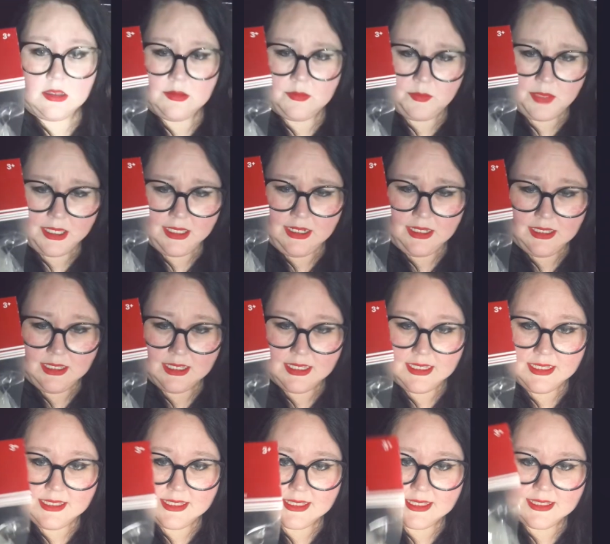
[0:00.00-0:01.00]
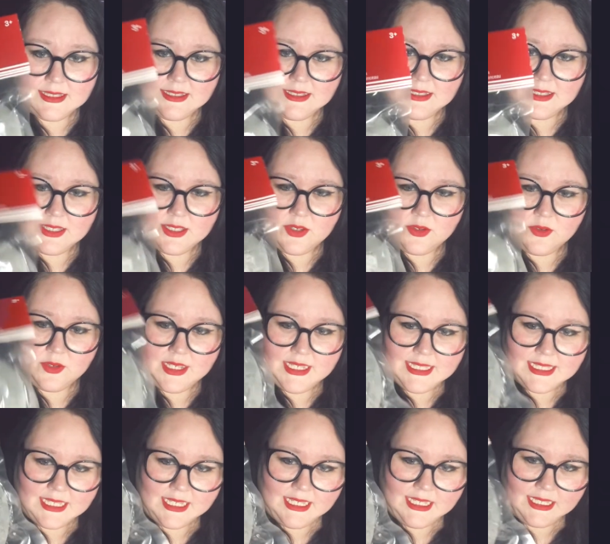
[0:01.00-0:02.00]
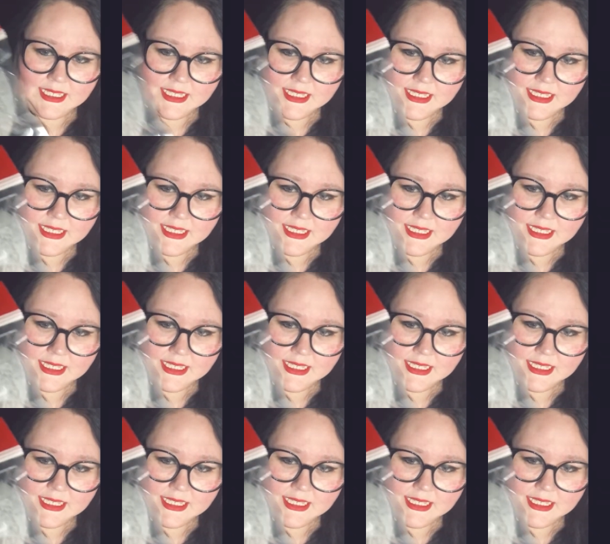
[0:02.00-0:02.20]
painting kits. So it's like